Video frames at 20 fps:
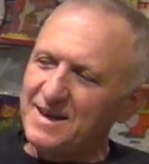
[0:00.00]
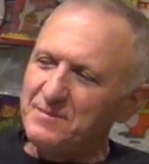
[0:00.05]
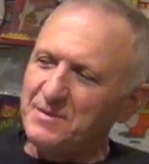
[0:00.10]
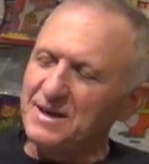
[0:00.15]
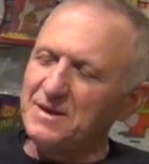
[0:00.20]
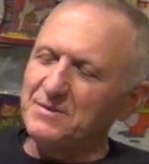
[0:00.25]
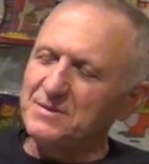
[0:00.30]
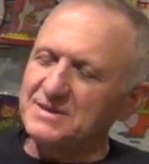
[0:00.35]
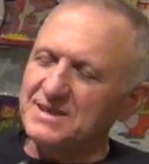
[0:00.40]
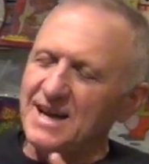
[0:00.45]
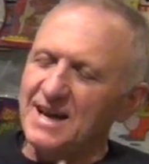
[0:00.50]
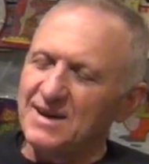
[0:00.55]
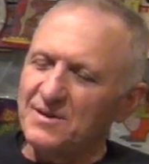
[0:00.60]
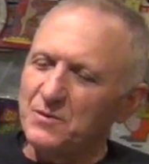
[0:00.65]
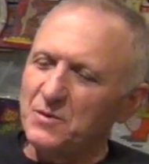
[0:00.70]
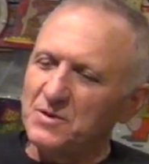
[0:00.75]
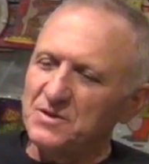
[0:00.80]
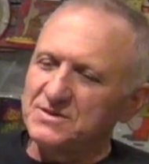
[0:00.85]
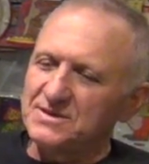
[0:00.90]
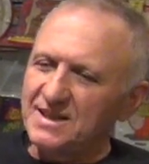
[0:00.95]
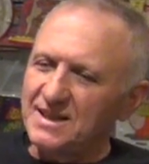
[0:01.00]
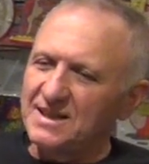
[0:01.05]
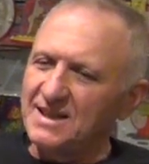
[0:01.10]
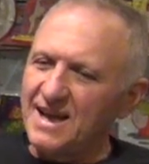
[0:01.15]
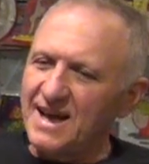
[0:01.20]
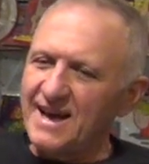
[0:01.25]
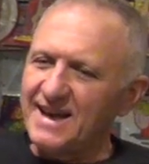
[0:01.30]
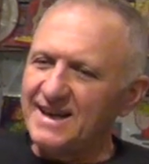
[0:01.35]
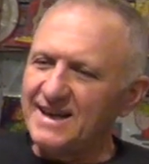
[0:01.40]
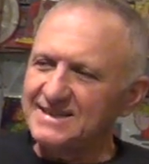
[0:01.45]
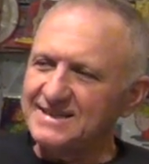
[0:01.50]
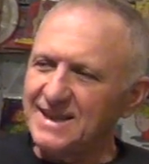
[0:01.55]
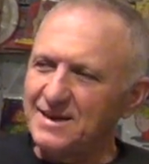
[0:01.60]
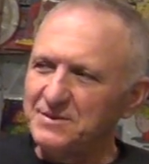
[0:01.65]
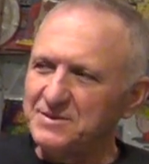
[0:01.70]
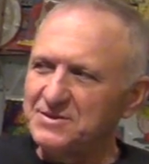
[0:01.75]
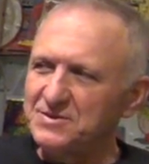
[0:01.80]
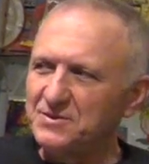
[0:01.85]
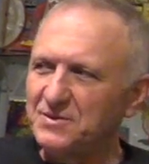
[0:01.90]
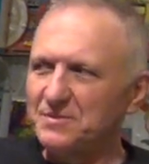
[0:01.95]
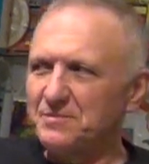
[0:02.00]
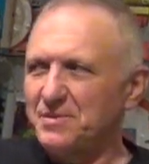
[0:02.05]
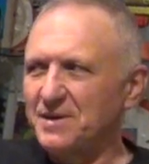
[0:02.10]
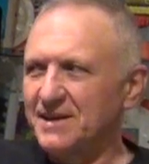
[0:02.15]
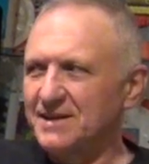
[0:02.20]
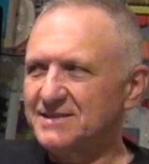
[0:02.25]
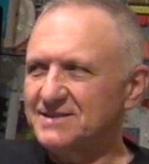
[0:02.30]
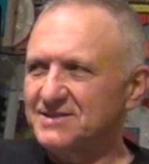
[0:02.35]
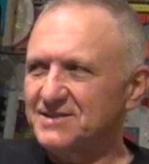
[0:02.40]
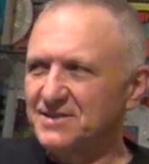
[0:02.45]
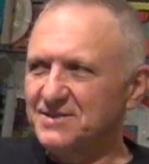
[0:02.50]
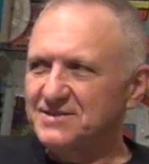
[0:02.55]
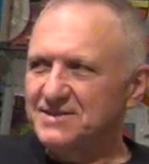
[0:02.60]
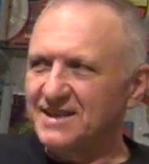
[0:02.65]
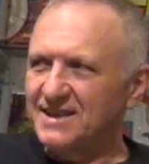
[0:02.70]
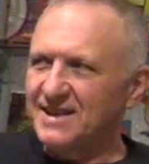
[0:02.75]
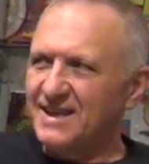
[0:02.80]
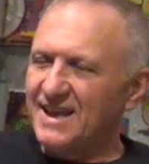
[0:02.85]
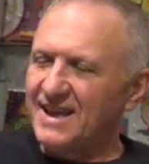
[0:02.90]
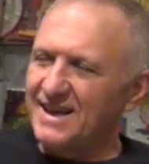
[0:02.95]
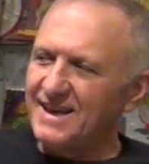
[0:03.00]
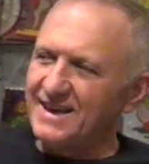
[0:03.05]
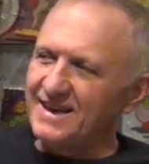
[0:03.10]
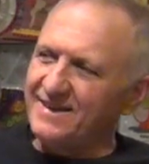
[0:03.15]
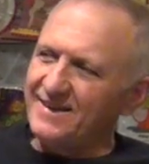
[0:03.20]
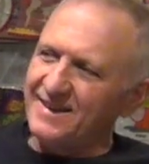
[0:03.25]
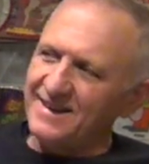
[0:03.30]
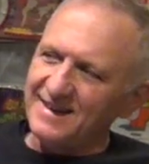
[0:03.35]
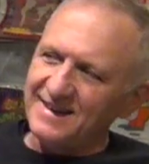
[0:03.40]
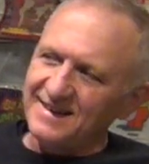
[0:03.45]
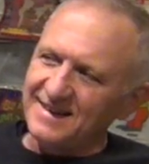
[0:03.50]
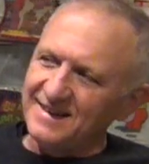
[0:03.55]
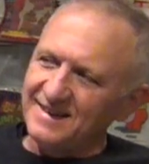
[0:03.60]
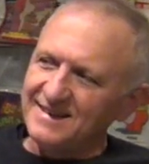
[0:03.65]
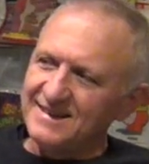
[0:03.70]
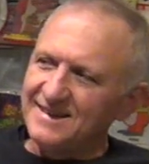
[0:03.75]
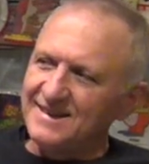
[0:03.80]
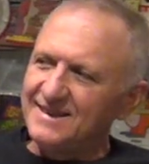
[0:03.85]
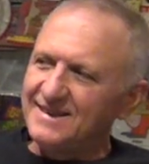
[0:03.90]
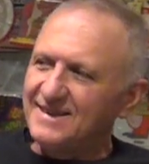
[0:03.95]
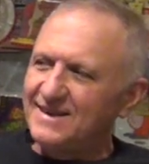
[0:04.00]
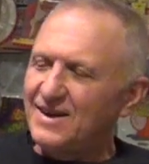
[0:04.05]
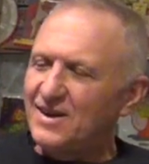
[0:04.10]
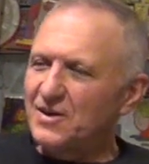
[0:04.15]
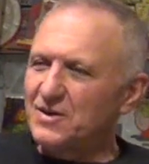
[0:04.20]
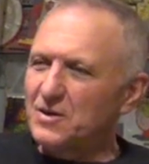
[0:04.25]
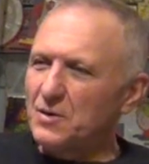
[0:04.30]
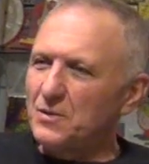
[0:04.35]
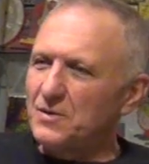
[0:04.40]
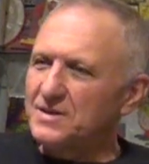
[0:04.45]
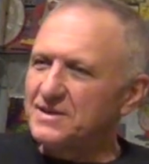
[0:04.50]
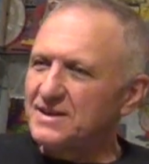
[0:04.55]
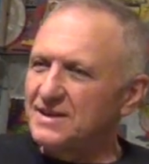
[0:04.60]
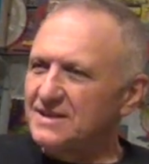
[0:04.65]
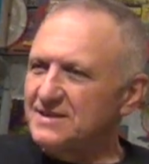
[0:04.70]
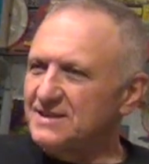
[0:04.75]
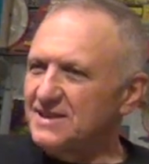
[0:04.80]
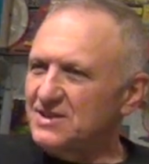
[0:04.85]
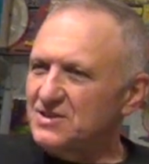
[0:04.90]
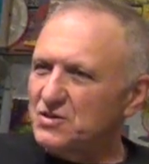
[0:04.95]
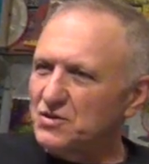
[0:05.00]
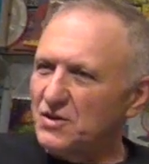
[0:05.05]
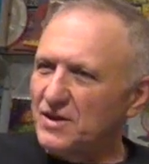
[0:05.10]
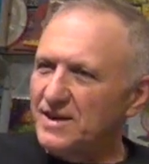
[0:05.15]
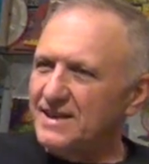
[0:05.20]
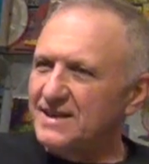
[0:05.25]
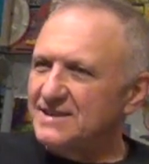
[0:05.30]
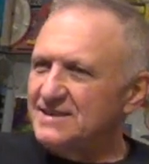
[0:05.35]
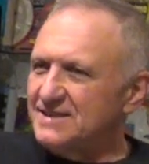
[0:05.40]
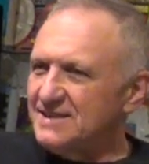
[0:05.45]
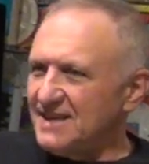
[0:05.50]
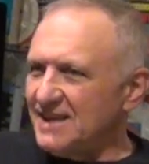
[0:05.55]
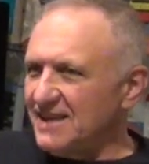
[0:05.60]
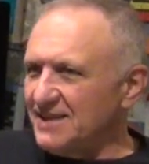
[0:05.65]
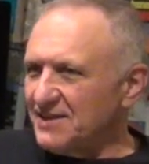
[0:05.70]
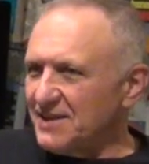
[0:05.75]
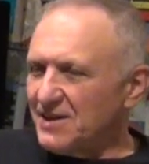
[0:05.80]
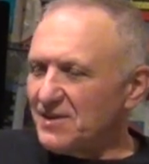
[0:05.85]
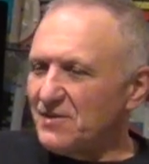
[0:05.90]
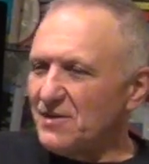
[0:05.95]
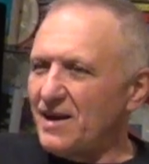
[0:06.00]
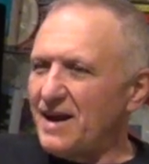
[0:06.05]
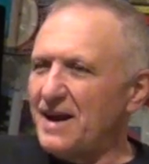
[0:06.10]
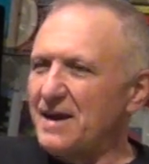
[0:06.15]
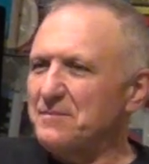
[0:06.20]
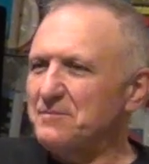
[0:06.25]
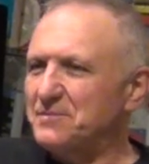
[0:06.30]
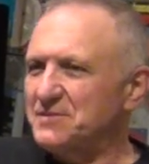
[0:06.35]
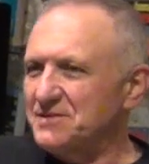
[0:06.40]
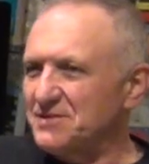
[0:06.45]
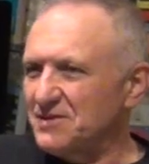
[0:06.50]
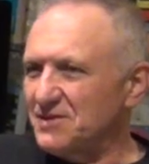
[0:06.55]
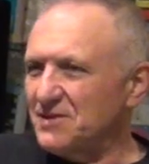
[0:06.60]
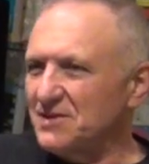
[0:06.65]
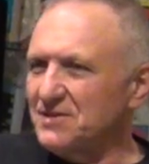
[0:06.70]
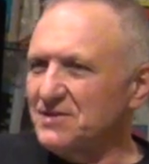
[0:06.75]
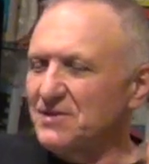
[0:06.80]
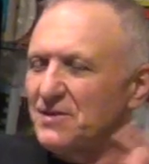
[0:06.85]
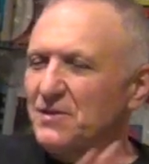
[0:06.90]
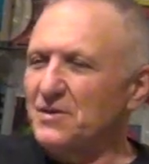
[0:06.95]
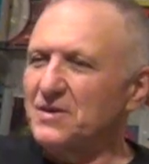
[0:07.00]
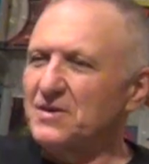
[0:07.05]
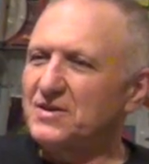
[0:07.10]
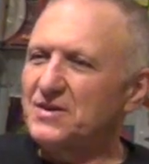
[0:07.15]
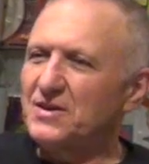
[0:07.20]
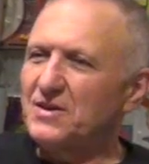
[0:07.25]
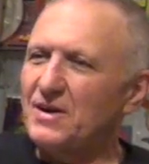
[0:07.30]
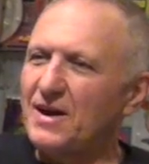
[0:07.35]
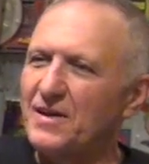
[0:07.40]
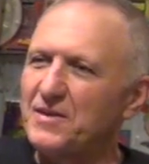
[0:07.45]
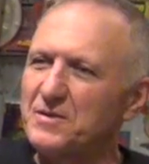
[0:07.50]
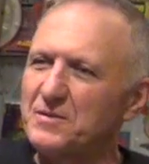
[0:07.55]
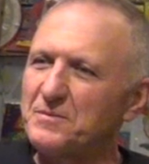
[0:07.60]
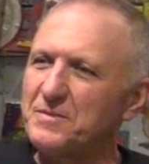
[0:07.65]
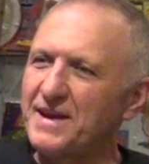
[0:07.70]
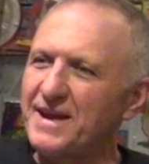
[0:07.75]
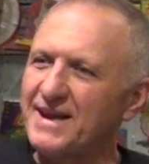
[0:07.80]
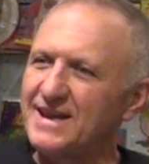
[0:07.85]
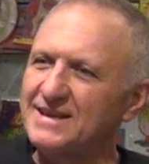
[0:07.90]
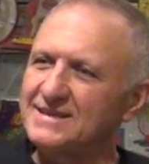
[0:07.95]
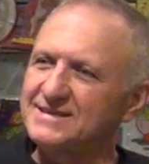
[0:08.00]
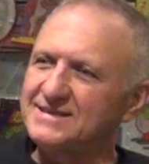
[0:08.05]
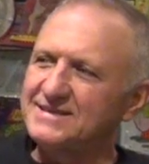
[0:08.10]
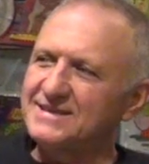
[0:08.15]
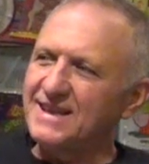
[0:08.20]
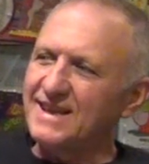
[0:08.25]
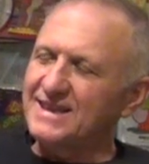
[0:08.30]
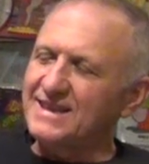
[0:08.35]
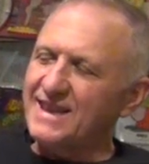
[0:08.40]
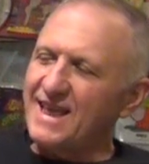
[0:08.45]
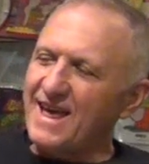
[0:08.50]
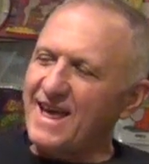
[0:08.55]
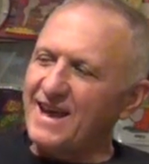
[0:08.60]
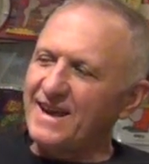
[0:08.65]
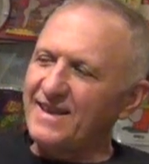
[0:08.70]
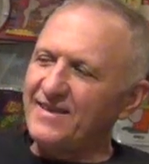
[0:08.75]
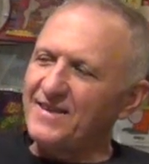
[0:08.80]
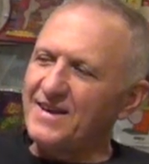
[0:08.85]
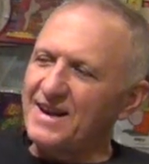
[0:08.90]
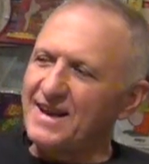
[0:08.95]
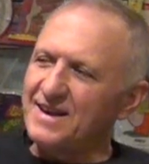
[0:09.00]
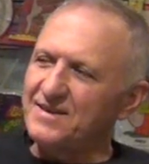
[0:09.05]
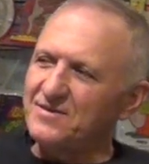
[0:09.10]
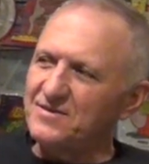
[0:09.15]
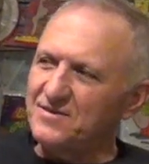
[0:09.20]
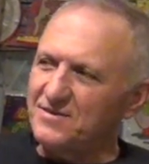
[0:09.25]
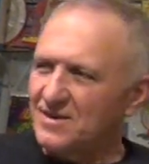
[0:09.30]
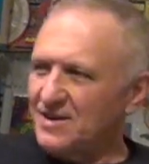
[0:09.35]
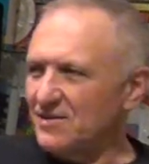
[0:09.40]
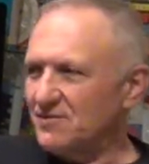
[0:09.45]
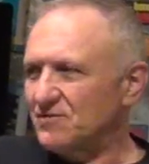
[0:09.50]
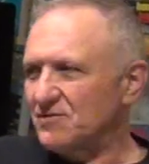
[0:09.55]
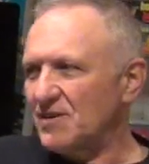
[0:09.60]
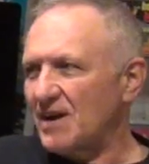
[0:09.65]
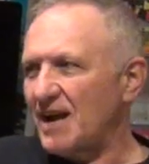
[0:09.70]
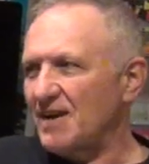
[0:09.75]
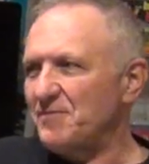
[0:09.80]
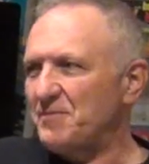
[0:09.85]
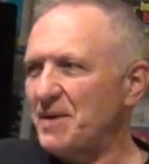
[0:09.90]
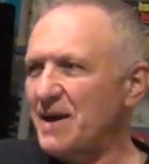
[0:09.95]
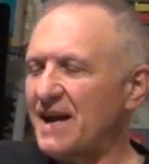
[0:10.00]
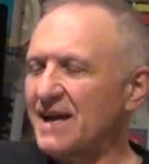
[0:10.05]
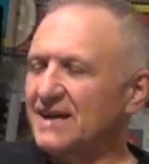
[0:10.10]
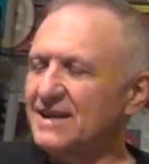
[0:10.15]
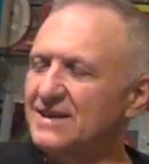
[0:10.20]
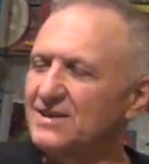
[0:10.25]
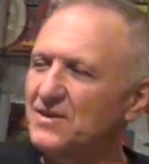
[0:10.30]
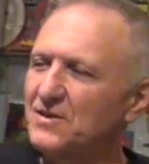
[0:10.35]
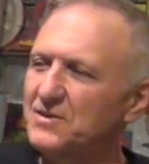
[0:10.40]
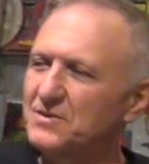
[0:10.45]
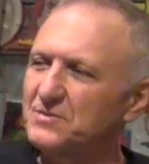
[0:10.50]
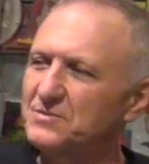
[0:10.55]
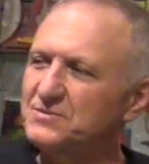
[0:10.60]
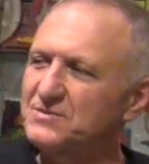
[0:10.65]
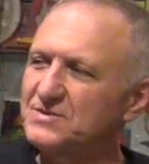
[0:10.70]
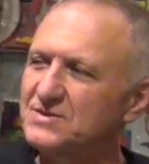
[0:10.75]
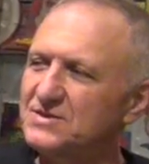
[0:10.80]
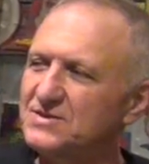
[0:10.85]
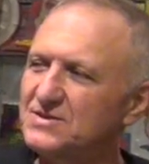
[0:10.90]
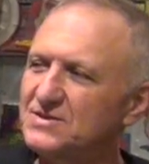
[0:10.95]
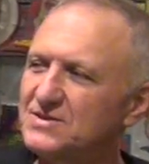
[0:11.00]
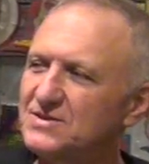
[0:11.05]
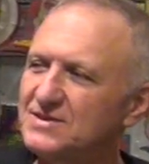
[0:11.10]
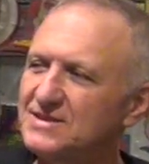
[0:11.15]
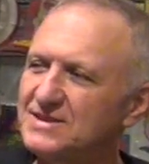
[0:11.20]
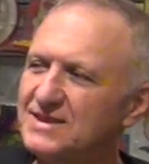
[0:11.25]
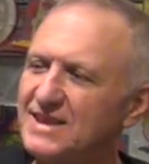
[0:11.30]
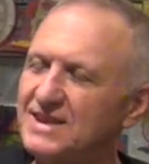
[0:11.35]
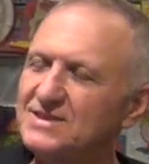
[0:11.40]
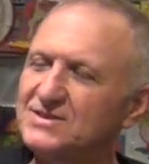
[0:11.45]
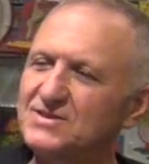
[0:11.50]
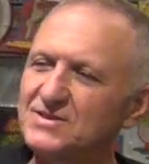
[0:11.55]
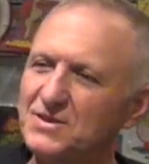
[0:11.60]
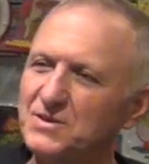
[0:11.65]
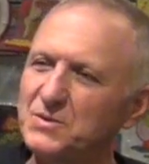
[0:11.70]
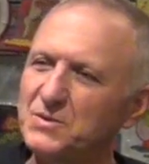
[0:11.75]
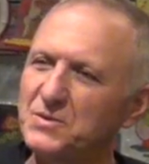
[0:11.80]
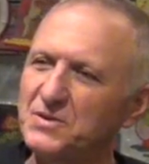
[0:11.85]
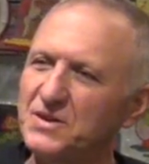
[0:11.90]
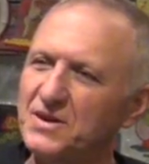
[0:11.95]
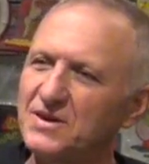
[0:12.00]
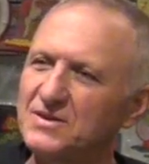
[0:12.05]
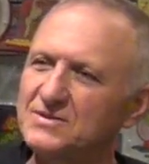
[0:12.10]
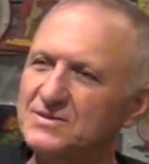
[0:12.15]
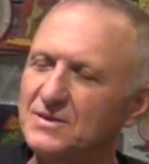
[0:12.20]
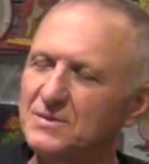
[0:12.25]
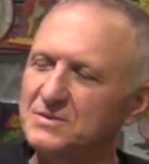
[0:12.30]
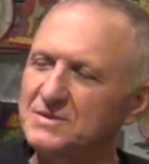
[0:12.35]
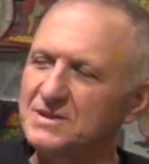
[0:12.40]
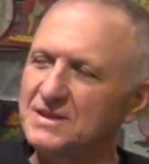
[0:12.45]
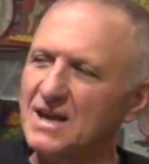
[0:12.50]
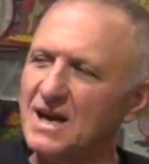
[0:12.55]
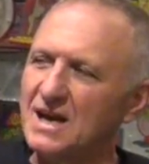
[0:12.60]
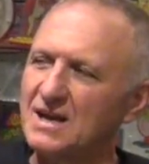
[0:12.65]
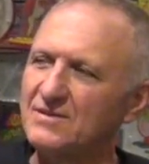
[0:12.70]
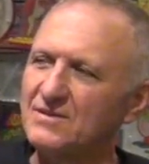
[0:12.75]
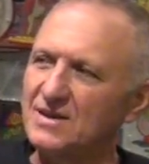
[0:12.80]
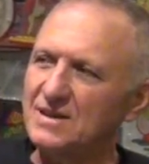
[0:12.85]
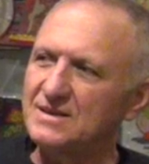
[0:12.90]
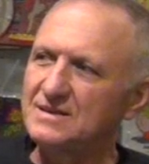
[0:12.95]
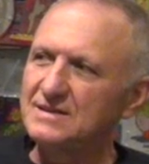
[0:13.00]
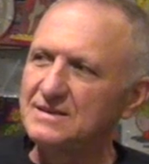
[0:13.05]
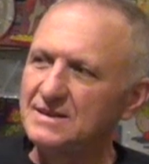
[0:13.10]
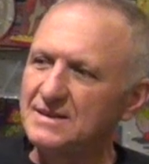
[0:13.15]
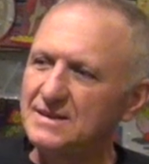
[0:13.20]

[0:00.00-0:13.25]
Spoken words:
But it was kind of worlds collide because I was doing punk shows at night and then, or going to Detroit and seeing the Cramps or you know, other bands like that. And then I'd drive back and go to teach school, you know, so it was kind of a,